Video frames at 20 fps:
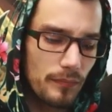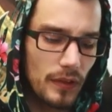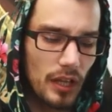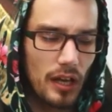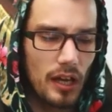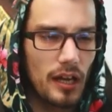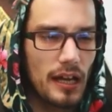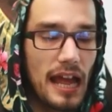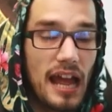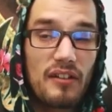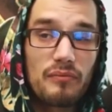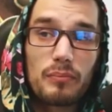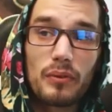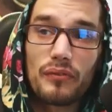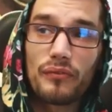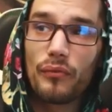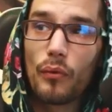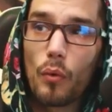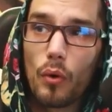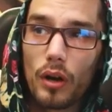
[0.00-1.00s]
uh, have
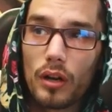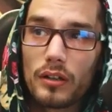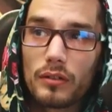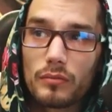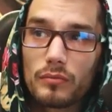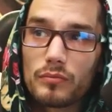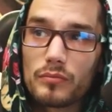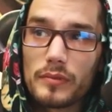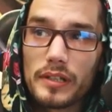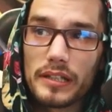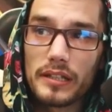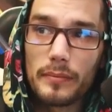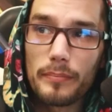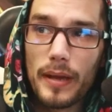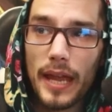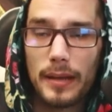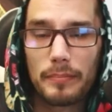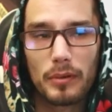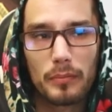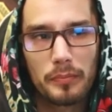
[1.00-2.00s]
before in the
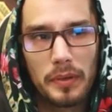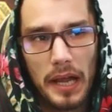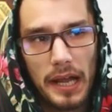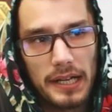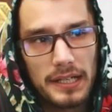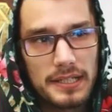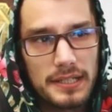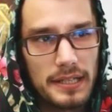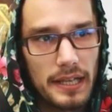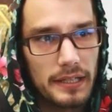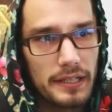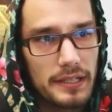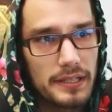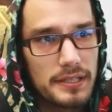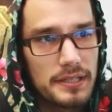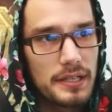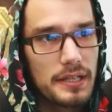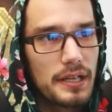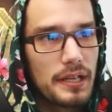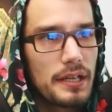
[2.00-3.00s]
paper packs, that is.